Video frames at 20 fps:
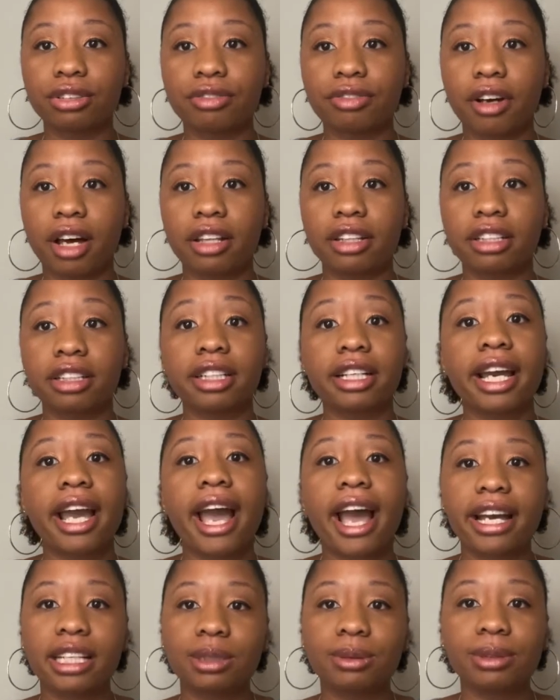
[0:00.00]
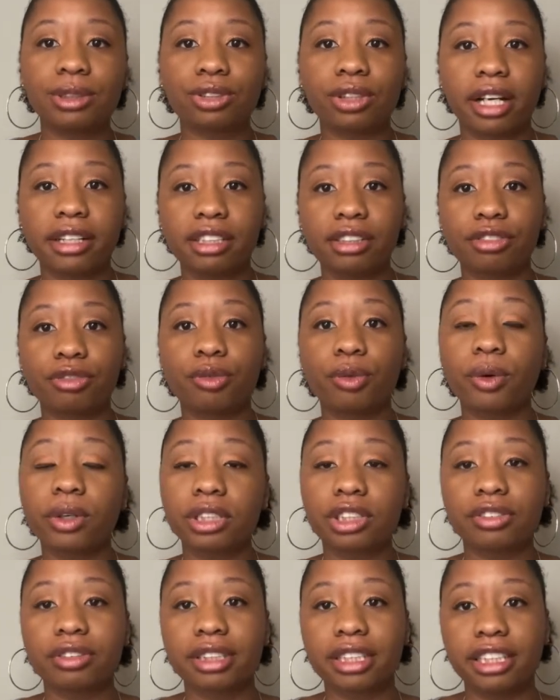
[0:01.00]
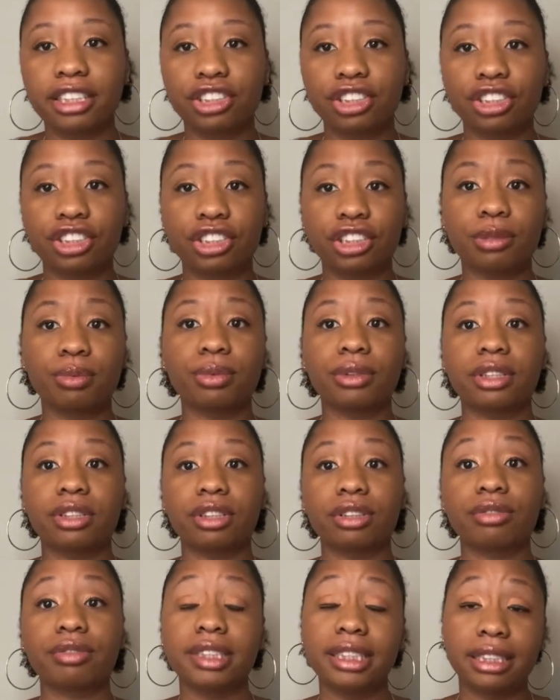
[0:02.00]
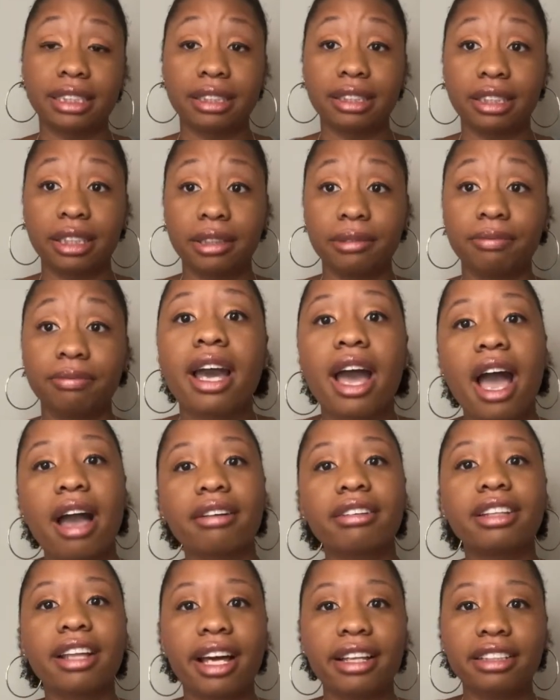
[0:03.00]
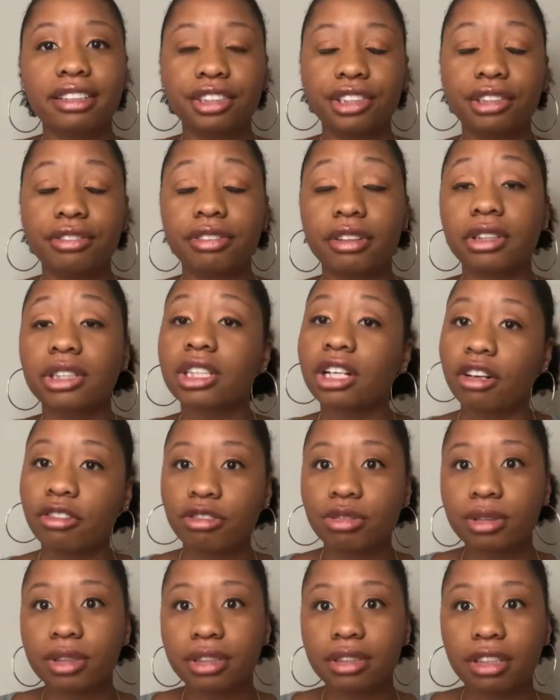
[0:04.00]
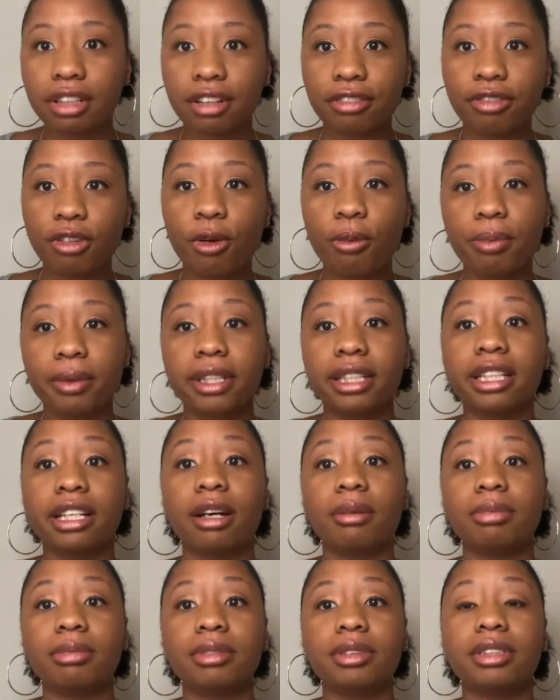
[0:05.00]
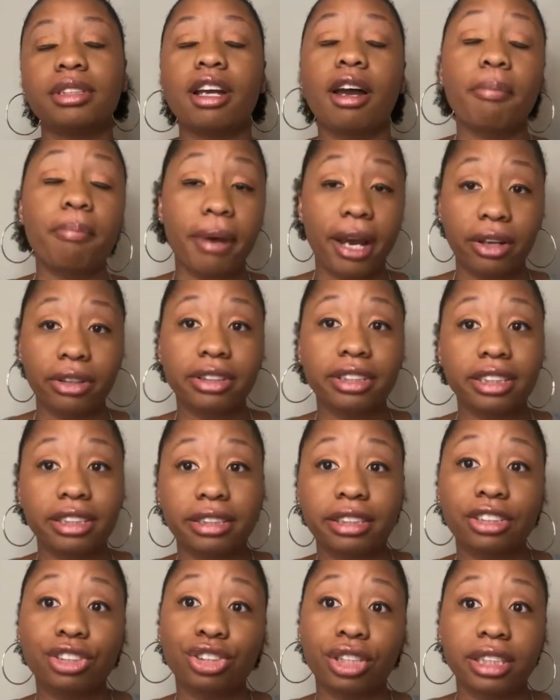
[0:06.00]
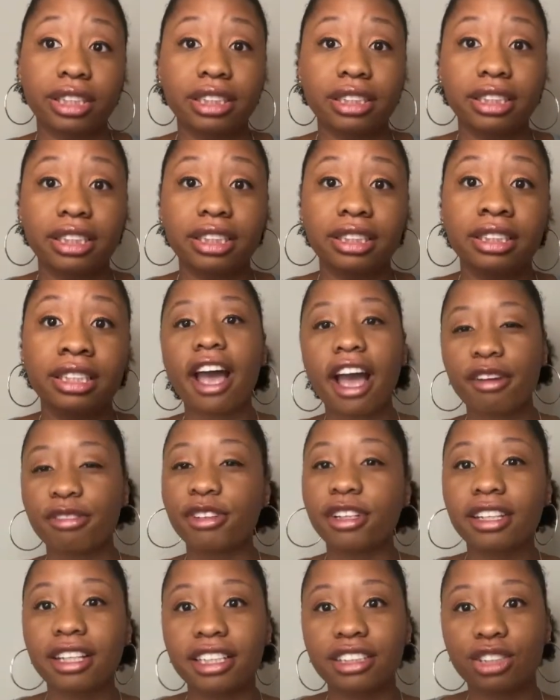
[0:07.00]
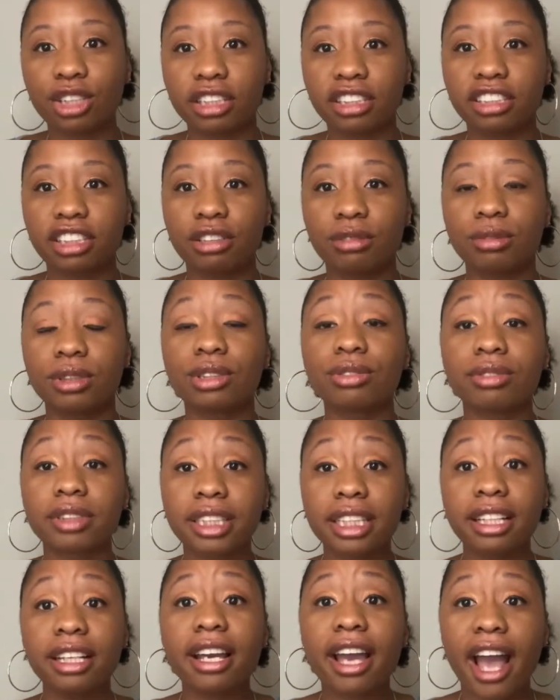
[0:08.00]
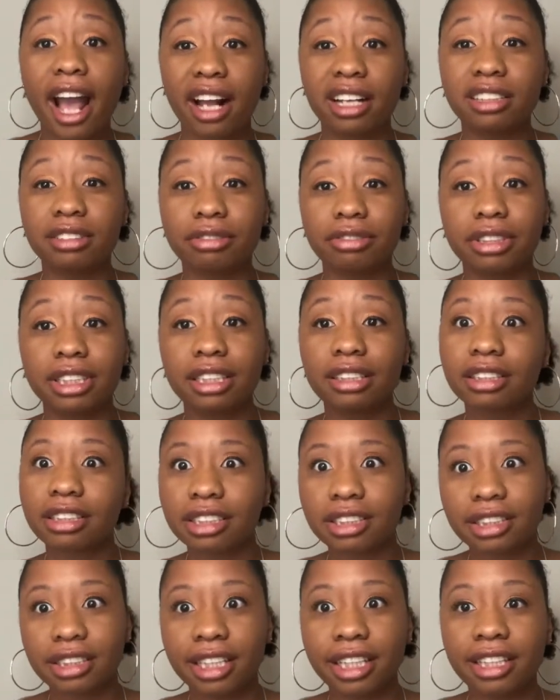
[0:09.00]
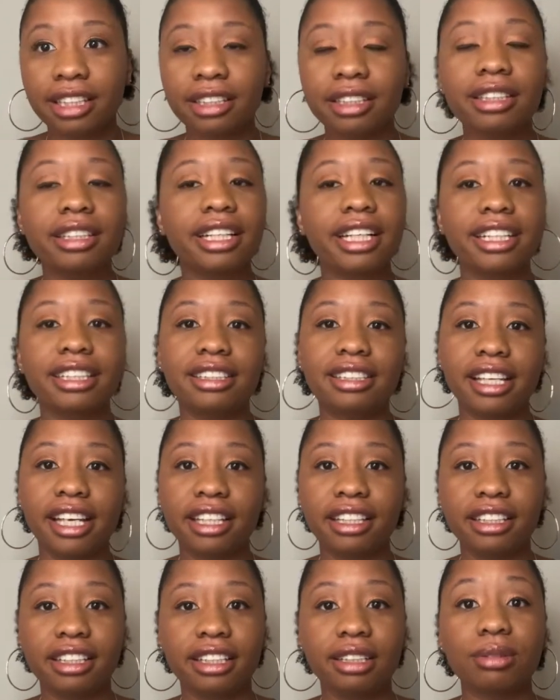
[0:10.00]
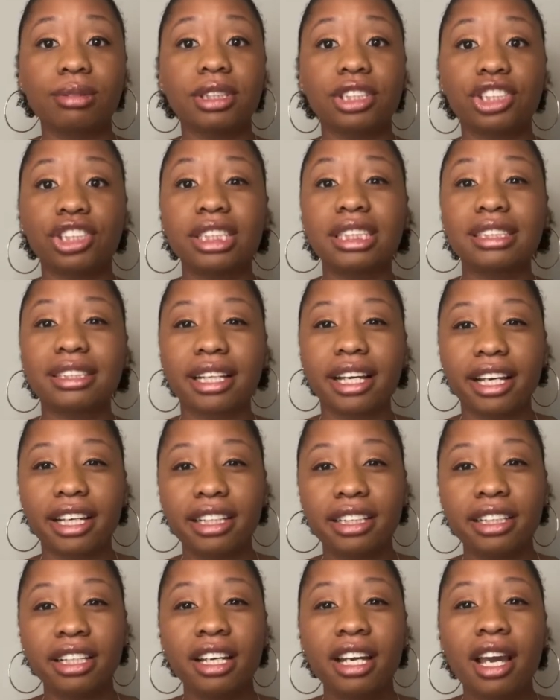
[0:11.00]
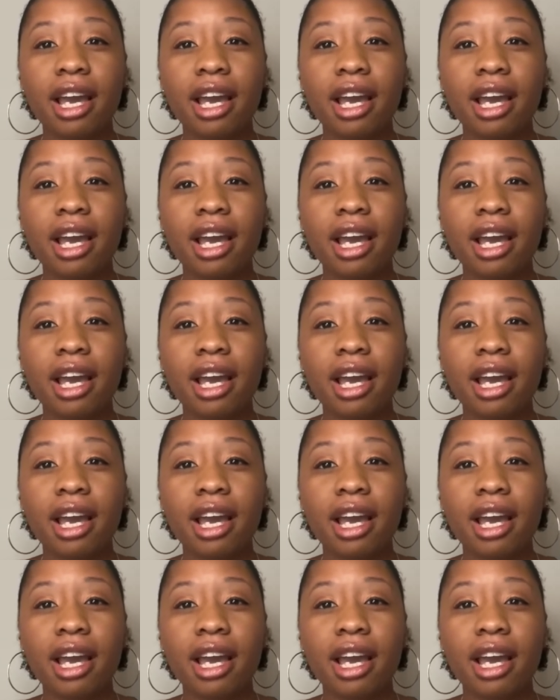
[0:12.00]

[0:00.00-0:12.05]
father has been trying to forge a relationship with her recently. I'm glad that she felt comfortable enough opening up about this to Justin. I felt like Justin was really actively listening and taking in what she said,